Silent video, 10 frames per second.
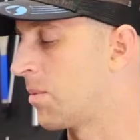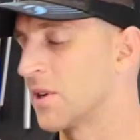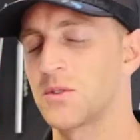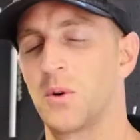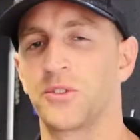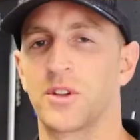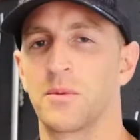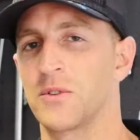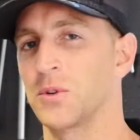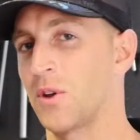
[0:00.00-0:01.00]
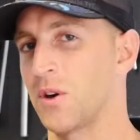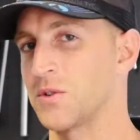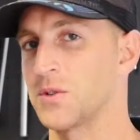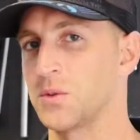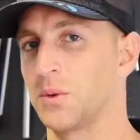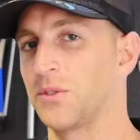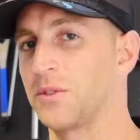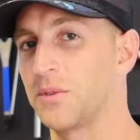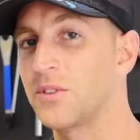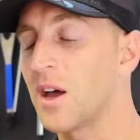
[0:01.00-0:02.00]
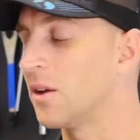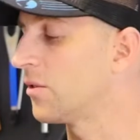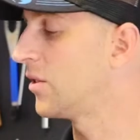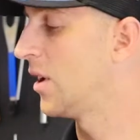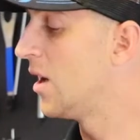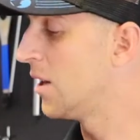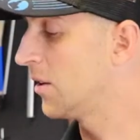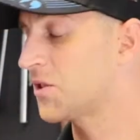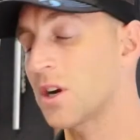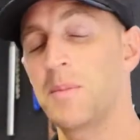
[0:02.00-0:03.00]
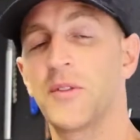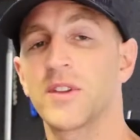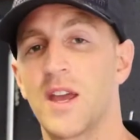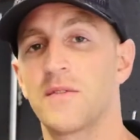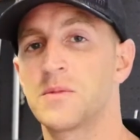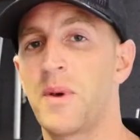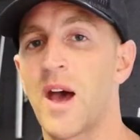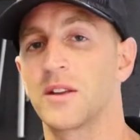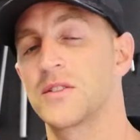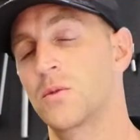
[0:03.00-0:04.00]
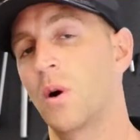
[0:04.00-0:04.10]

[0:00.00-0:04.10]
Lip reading: webbings to hold some of your larger tools themselves. Let's talk about the canvas bag. It's a